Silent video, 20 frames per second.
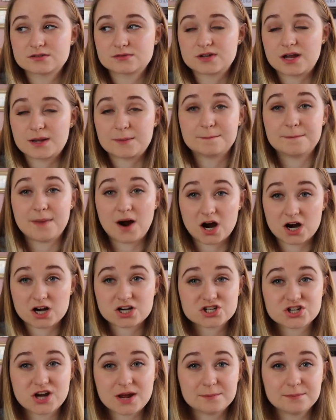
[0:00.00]
like
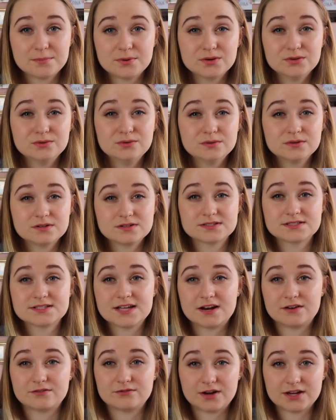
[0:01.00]
bar shampoo
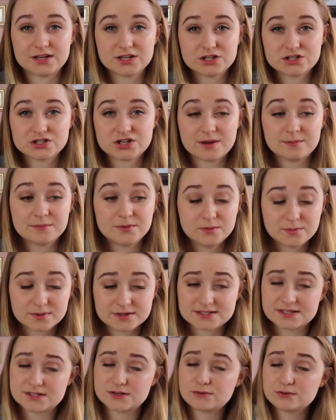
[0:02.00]
instead of regular shampoo,
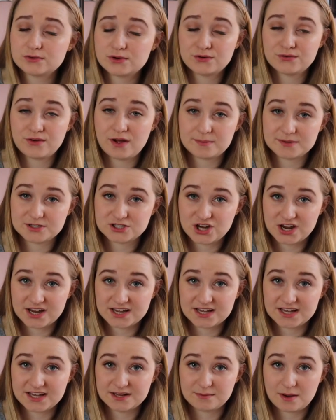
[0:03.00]
because I don't know if I'll be
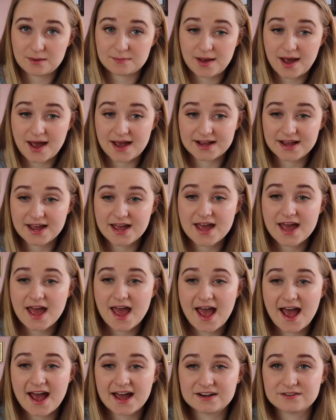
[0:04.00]
checking in my bag,
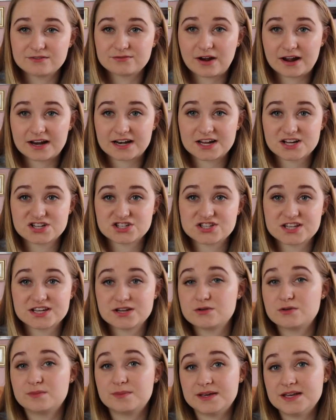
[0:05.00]
and frankly I just
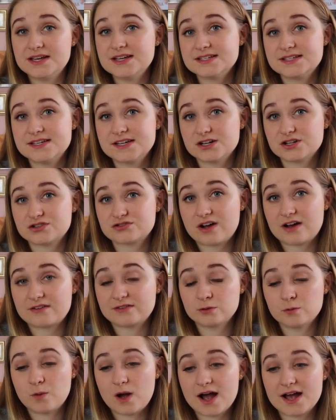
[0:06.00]
think it would be easier
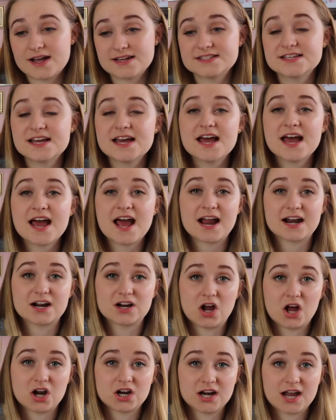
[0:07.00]
travel wise and
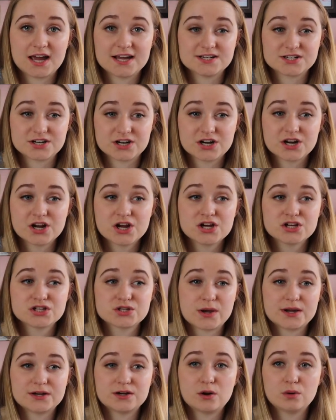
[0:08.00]
a lot lighter.
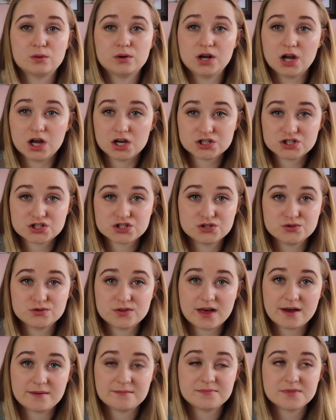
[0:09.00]
So I know Lush do
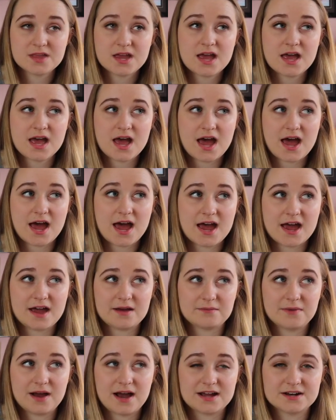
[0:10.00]
them,
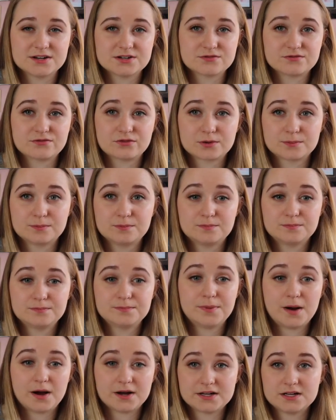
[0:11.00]
and for
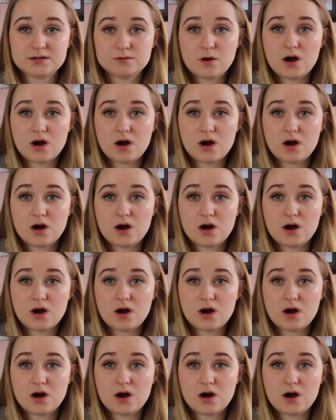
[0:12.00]
body